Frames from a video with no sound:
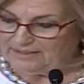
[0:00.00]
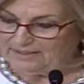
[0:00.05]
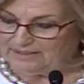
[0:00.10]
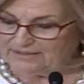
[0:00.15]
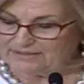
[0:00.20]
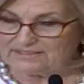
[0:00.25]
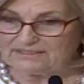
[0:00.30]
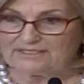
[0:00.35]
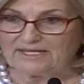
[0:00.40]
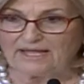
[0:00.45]

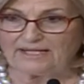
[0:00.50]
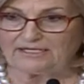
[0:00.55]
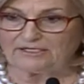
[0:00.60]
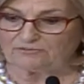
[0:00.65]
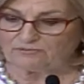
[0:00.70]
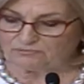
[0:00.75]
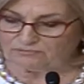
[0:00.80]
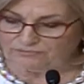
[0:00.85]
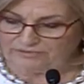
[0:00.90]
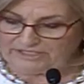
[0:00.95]
Instead, it
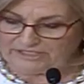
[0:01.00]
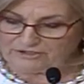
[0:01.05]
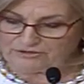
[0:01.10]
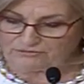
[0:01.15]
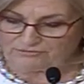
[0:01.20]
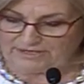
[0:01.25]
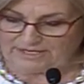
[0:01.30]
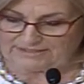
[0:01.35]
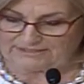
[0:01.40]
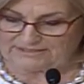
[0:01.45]

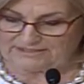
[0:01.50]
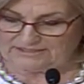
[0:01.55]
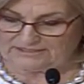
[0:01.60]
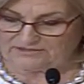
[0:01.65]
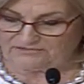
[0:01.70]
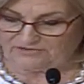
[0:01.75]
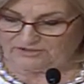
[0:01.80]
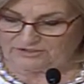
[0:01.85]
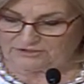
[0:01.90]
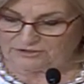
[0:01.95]
redirects
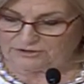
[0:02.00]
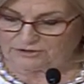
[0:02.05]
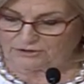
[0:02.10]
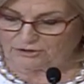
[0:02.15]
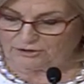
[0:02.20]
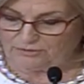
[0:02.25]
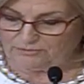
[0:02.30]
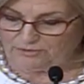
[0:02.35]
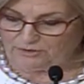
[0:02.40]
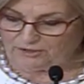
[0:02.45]
these funds to
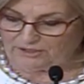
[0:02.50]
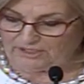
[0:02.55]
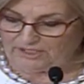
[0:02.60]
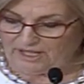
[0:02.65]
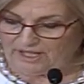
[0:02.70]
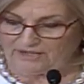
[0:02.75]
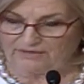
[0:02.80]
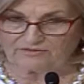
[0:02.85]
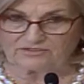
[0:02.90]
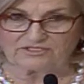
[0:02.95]
community
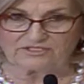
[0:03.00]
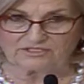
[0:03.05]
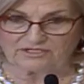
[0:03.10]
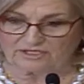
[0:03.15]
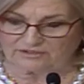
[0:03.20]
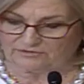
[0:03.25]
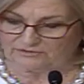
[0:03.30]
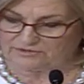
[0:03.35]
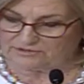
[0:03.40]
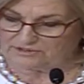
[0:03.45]
health
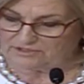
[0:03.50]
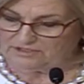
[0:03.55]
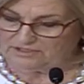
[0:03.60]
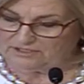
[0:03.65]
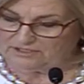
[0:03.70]
centers.